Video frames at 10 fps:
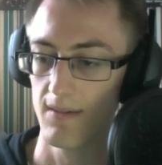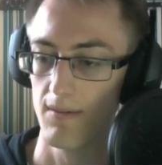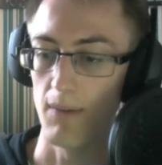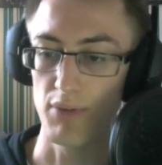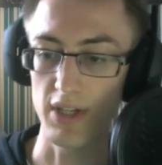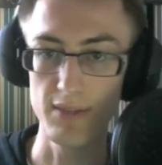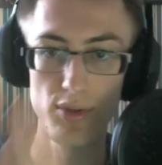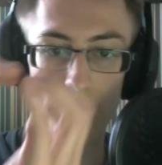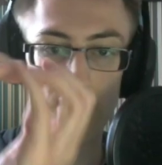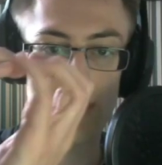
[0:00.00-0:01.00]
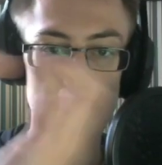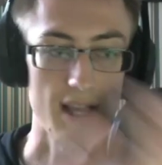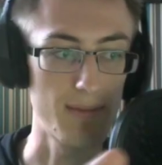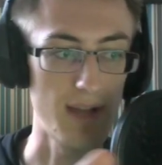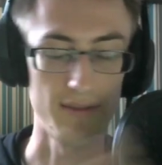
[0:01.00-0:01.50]
and bring them all to the
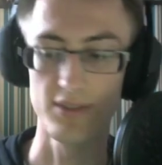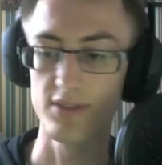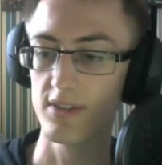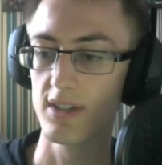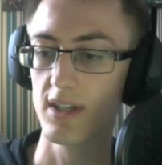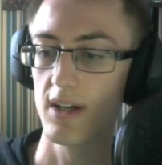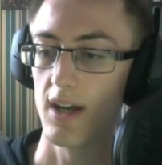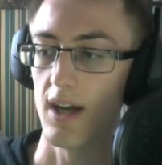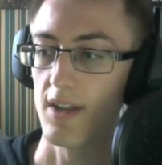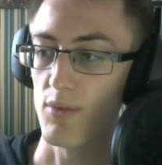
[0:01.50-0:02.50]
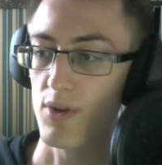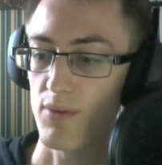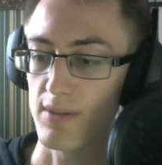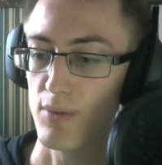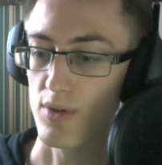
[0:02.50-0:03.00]
same level. And then when you
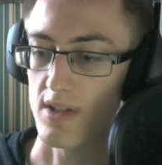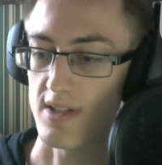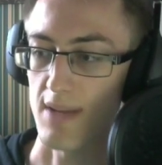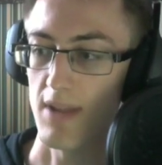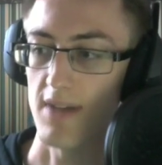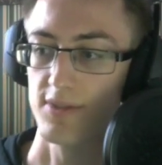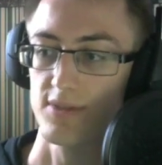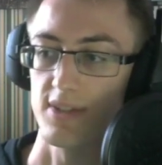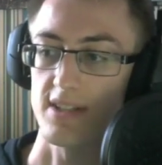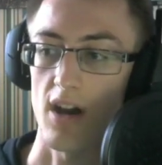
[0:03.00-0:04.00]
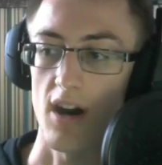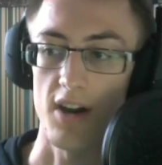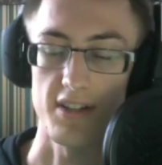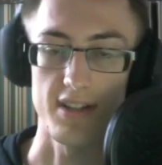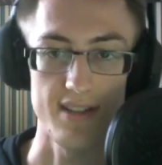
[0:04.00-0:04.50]
bring them all to the same level, it's
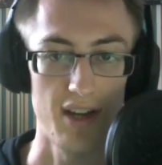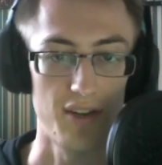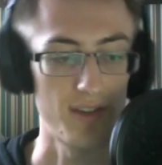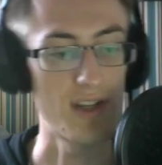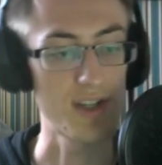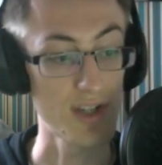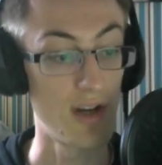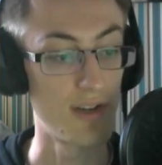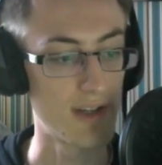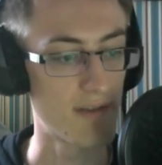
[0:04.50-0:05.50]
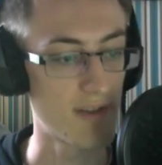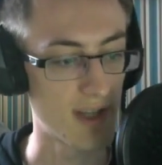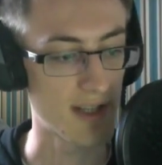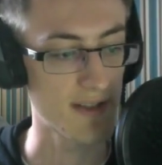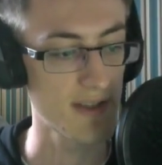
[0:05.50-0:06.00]
harder to tell that they're shot on different
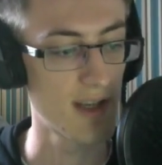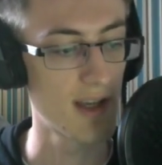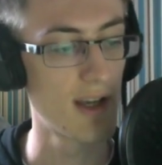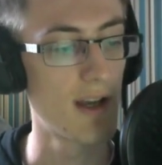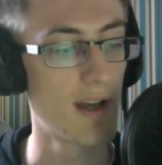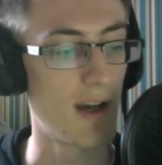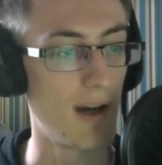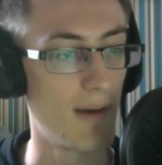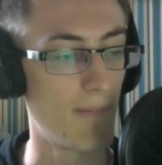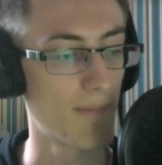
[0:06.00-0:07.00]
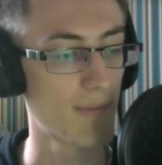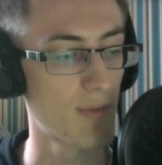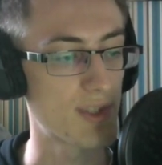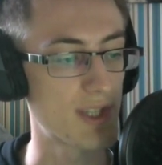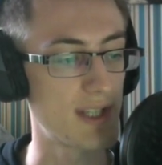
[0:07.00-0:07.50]
things,
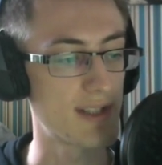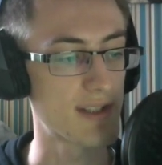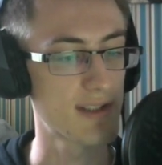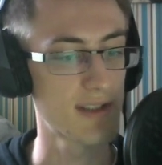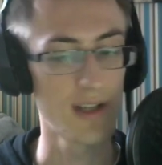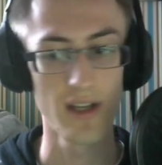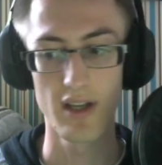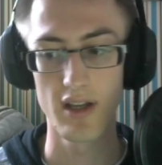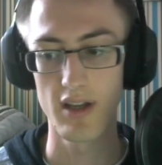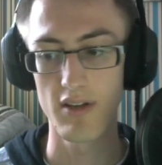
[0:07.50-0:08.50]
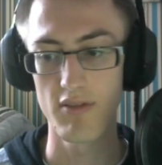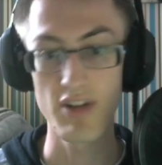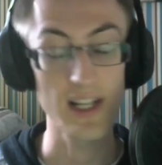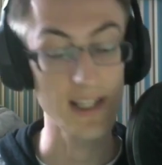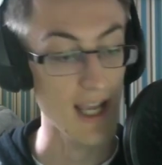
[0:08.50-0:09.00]
which is
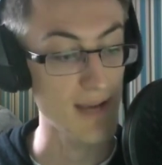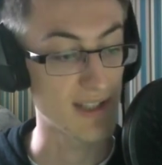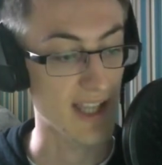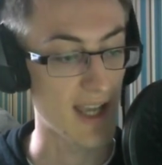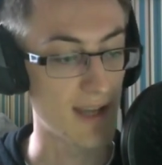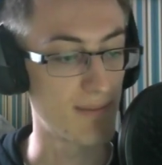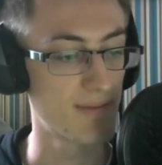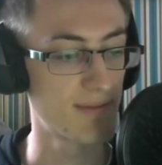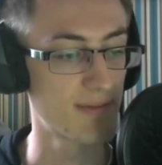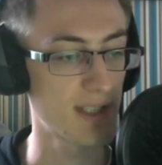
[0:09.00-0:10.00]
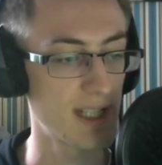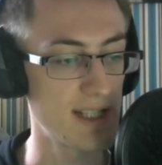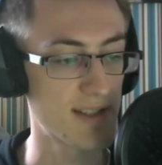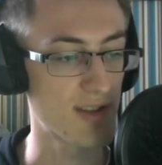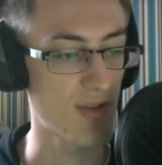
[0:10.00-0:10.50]
really the aim of the game,
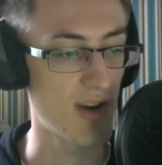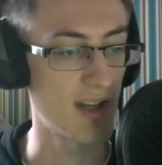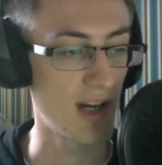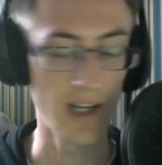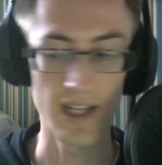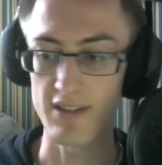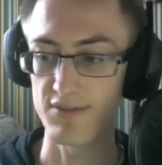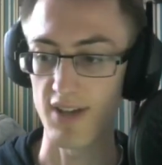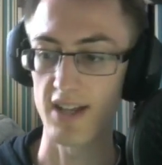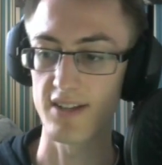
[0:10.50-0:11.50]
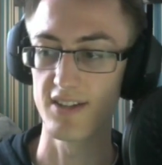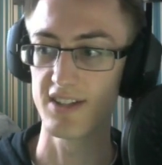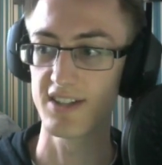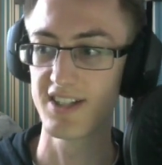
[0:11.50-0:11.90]
is to try and hide the fact that